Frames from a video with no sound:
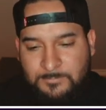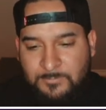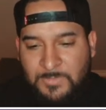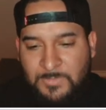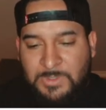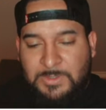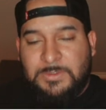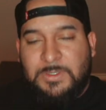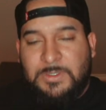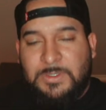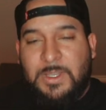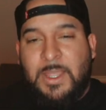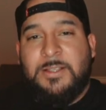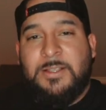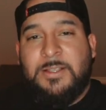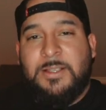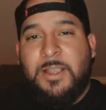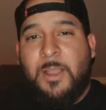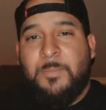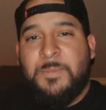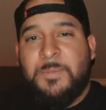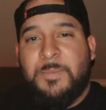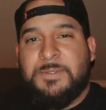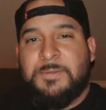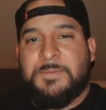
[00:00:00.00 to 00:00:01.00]
like,
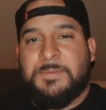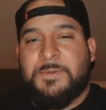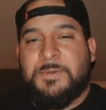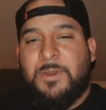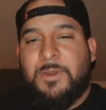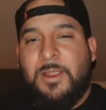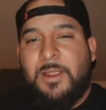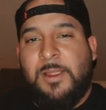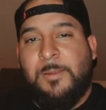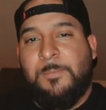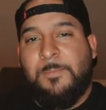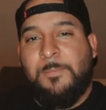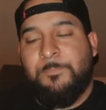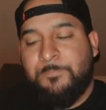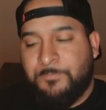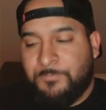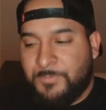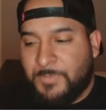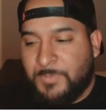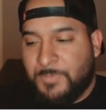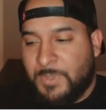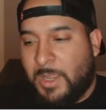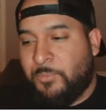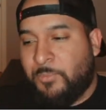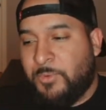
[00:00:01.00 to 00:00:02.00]
comment, subscribe.
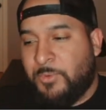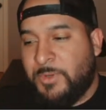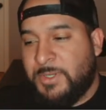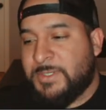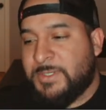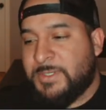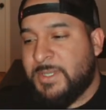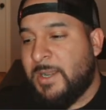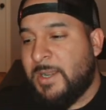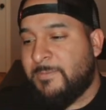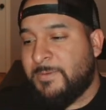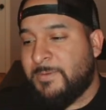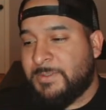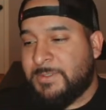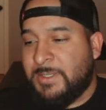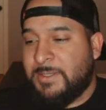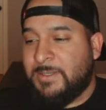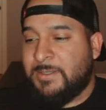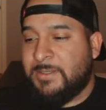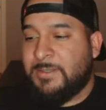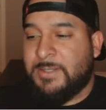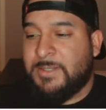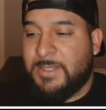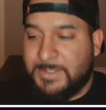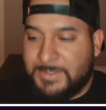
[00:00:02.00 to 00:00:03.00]
I appreciate
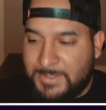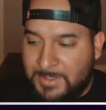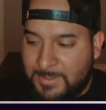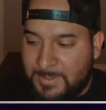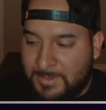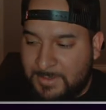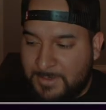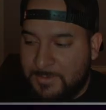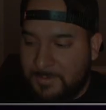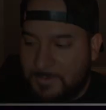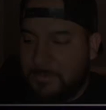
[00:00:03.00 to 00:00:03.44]
everything. Let's get it.